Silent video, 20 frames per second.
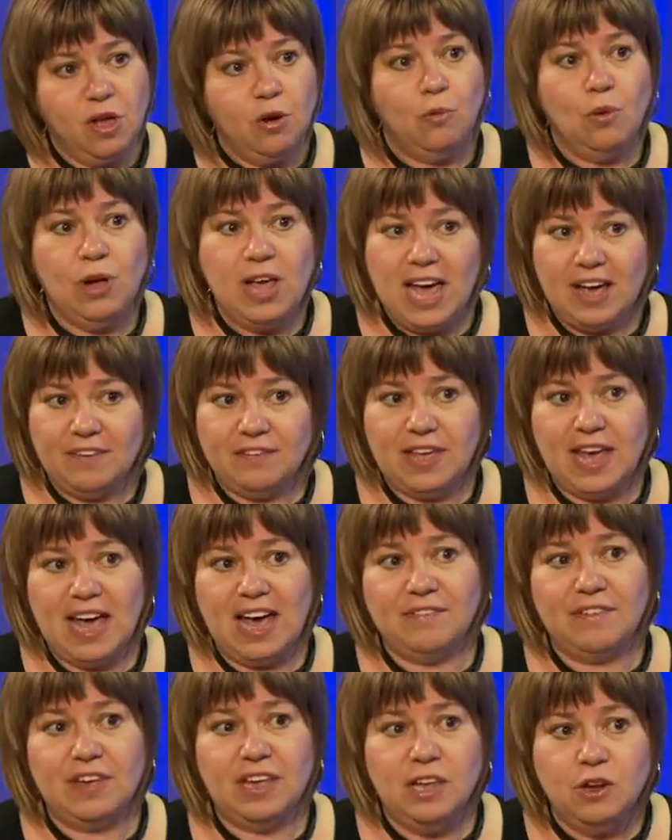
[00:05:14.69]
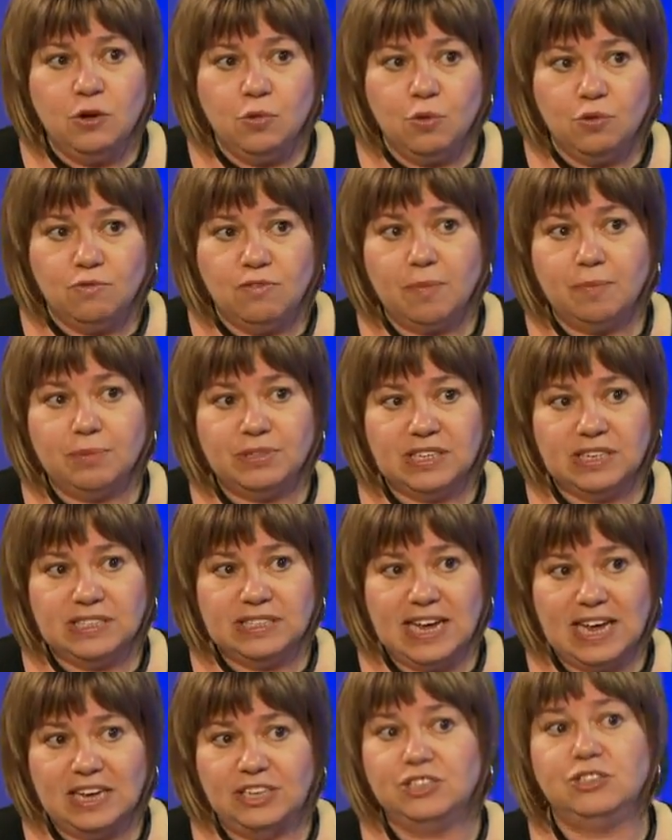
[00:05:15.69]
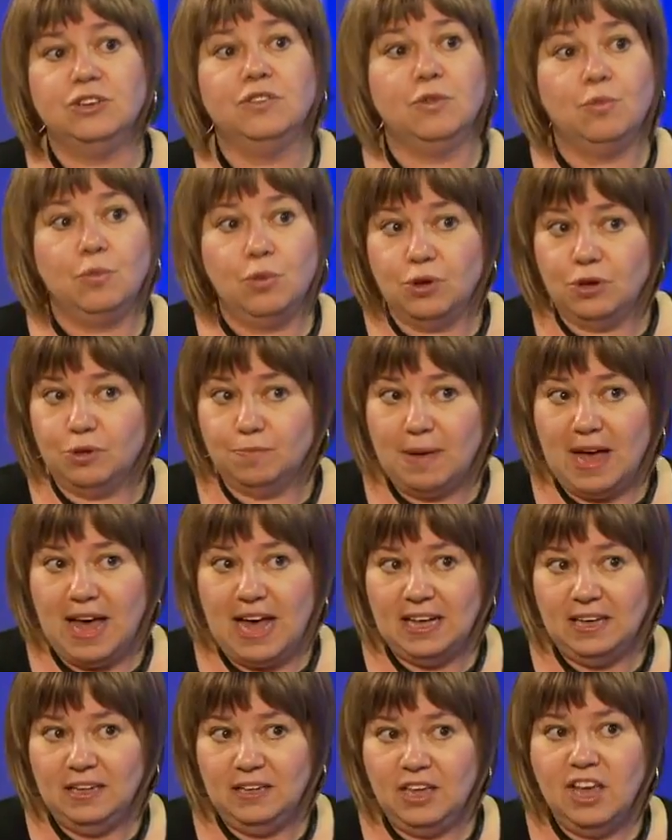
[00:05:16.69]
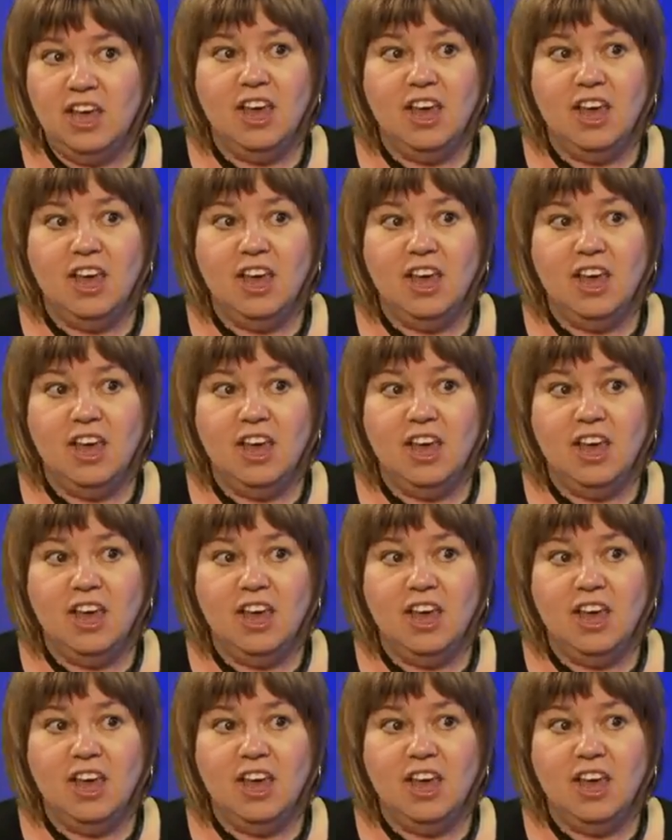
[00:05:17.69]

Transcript: we have to have equal representation at the World Bank,